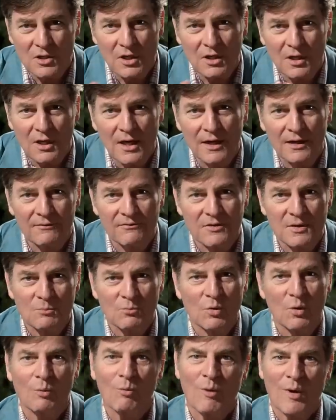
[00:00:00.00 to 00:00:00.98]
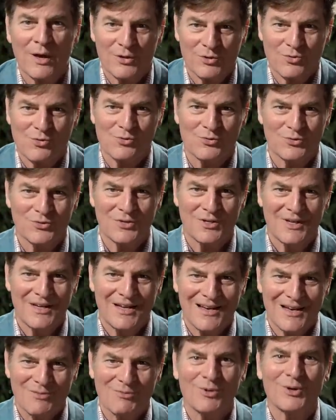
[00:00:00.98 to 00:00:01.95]
and a lot of them were Westerns.
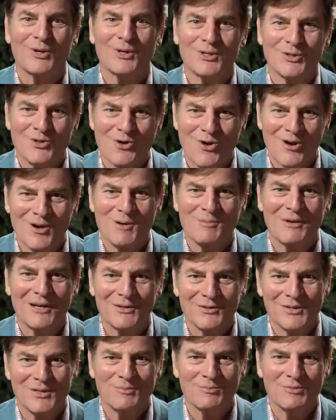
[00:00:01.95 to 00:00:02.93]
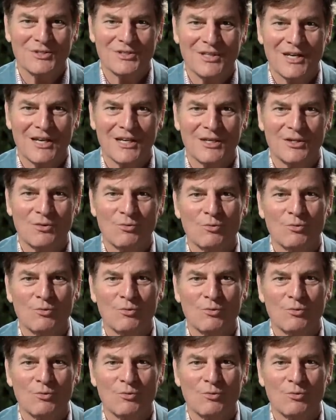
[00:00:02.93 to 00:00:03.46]
And we're going to talk about them today.